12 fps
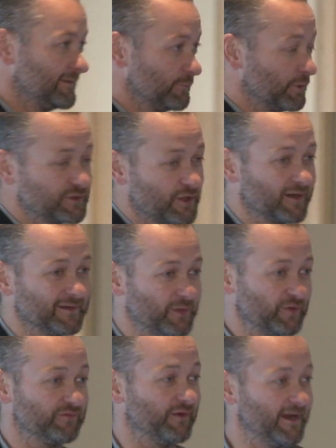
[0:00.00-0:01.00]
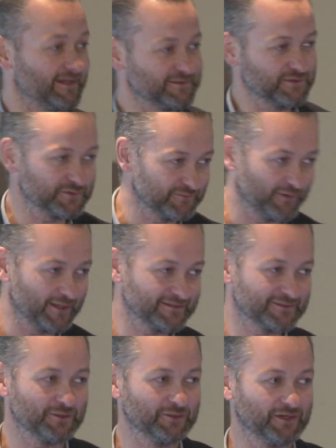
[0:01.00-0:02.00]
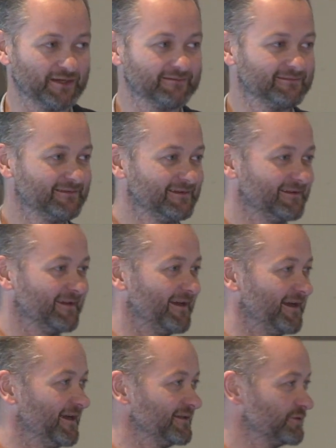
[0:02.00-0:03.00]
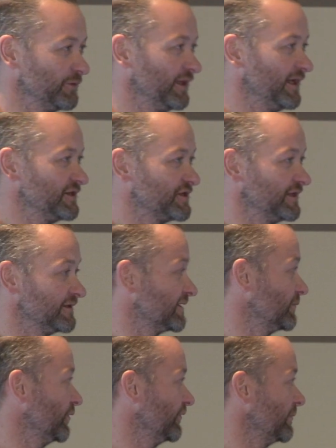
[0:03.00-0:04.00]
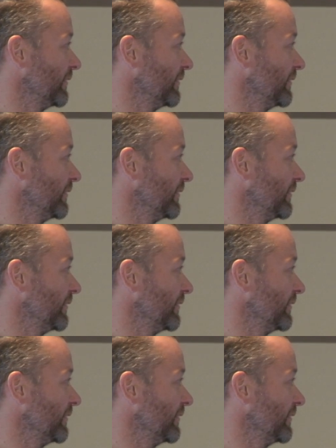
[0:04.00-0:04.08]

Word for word: we were talking about Vines, using Vines the other day uh, to engage kids in movie